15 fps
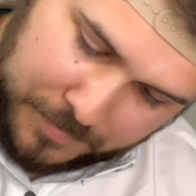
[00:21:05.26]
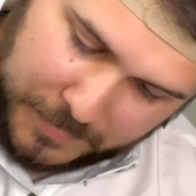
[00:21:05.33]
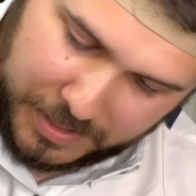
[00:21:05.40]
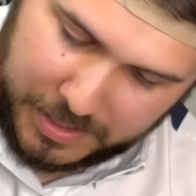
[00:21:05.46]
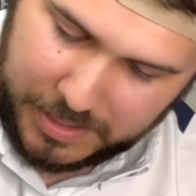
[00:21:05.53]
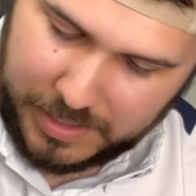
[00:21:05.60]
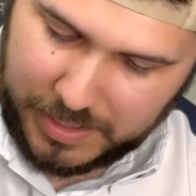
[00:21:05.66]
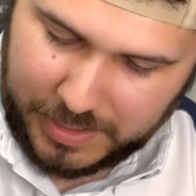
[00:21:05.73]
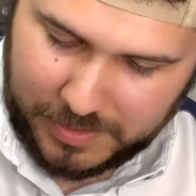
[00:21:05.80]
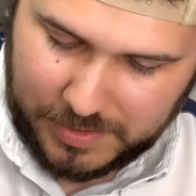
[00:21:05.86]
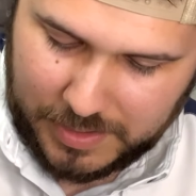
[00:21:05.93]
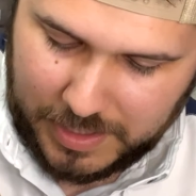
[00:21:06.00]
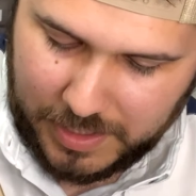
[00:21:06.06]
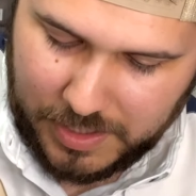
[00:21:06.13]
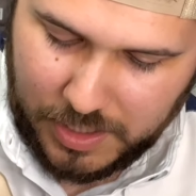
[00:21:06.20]
again, like I
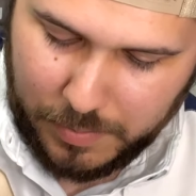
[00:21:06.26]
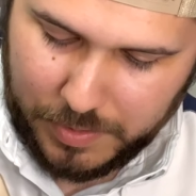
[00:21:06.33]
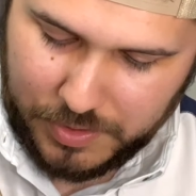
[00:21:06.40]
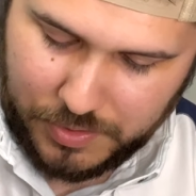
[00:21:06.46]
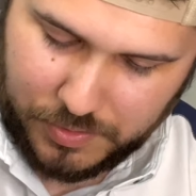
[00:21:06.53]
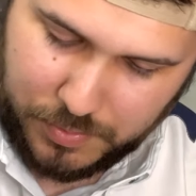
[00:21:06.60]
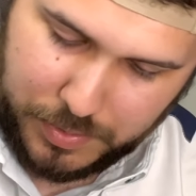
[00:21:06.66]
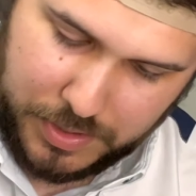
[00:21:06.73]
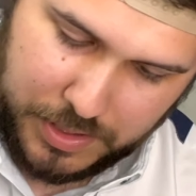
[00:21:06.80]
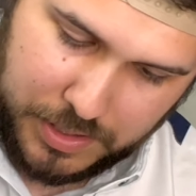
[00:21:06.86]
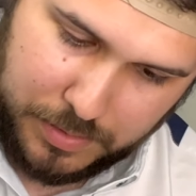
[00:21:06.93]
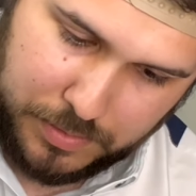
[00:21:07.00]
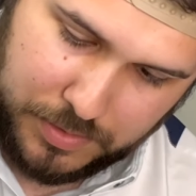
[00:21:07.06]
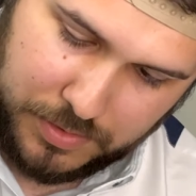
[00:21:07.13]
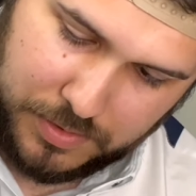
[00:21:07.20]
said, I had no issues with it. It
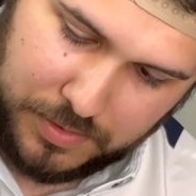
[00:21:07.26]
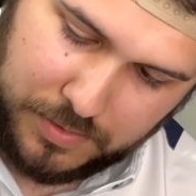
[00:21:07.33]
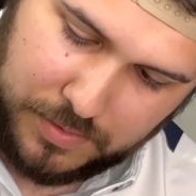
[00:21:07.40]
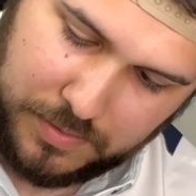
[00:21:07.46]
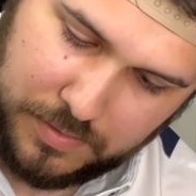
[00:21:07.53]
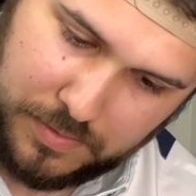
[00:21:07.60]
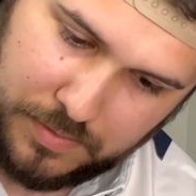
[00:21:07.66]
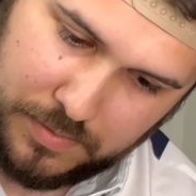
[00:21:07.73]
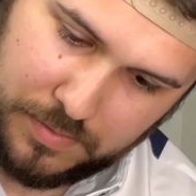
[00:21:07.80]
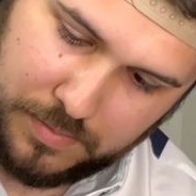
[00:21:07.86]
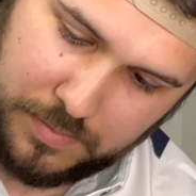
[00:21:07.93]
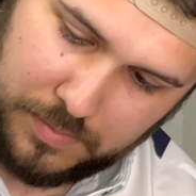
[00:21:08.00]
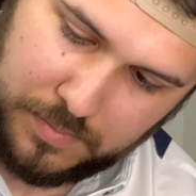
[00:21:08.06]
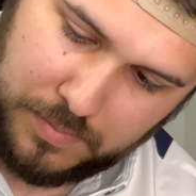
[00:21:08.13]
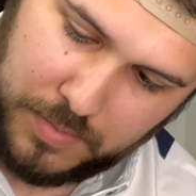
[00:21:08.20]
was
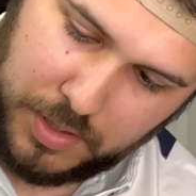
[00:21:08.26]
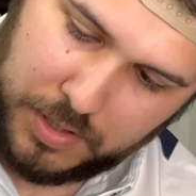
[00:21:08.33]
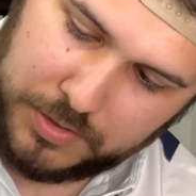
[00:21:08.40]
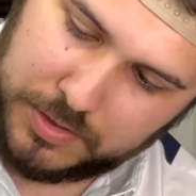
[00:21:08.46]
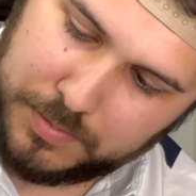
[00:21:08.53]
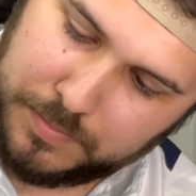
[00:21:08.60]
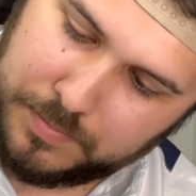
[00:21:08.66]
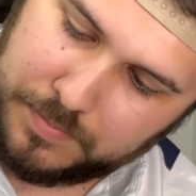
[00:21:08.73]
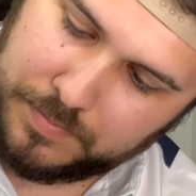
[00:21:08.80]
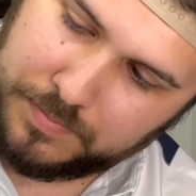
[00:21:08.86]
awesome.